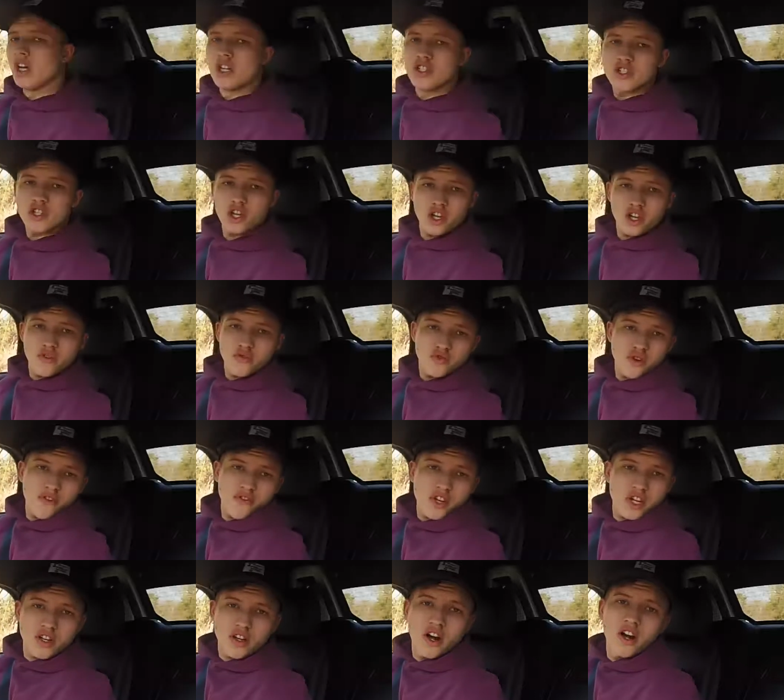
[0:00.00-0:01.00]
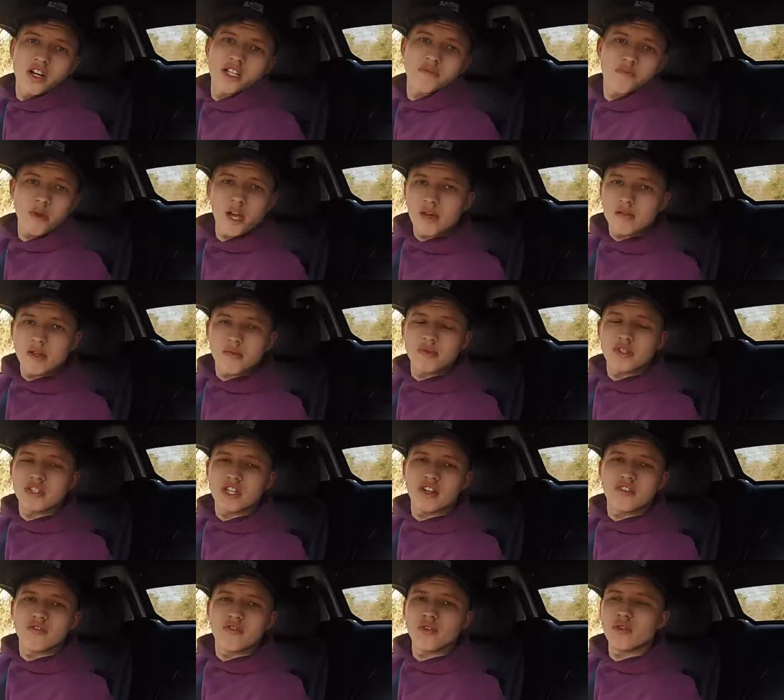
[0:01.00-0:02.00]
So you've driven your nice BMW
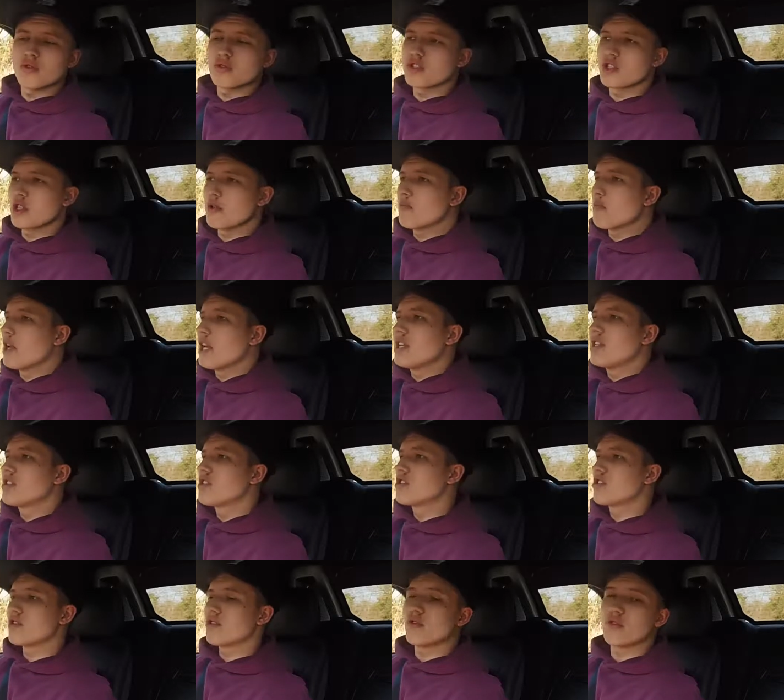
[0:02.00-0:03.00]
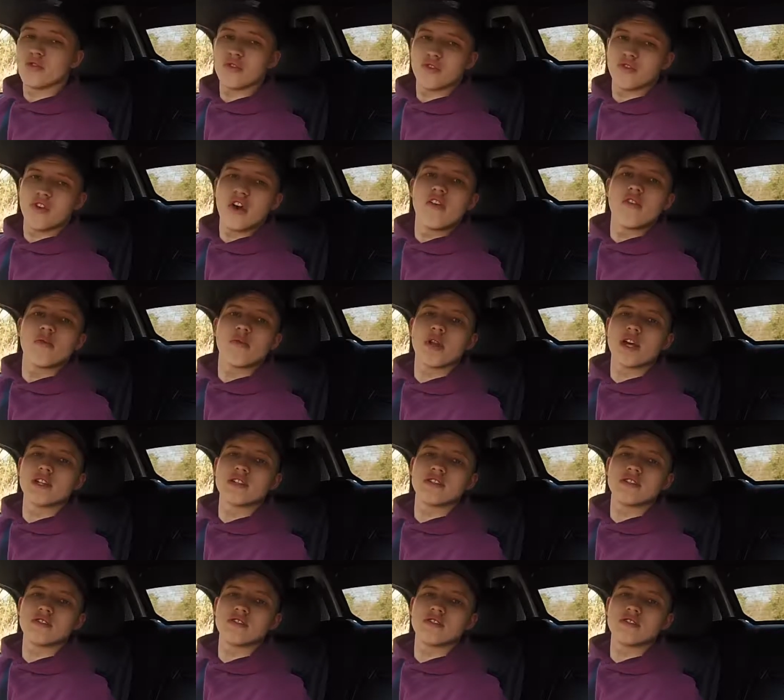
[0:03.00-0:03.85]
Z4 to the beach or your favourite place